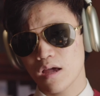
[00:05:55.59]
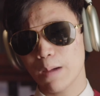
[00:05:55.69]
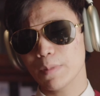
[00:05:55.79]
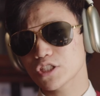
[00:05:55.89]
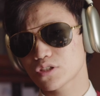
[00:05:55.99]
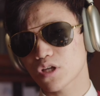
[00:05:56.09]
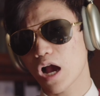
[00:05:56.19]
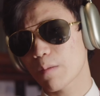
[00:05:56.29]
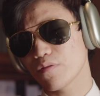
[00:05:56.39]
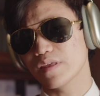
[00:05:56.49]
Let me just talk
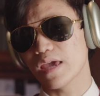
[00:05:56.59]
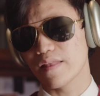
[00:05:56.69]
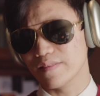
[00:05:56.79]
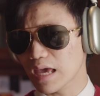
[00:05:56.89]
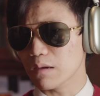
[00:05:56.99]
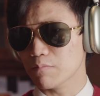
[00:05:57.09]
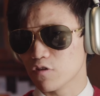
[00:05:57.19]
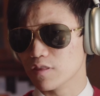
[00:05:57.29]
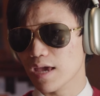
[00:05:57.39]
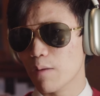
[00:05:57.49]
about the name
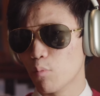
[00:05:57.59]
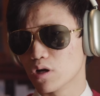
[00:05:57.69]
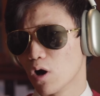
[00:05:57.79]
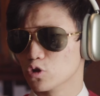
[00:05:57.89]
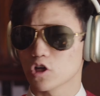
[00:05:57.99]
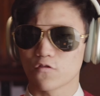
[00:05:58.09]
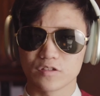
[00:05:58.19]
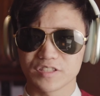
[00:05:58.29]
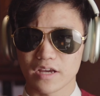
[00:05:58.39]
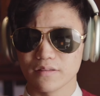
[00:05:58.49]
for the M1 Ultra for a
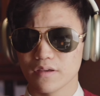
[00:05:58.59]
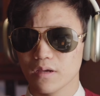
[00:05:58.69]
second.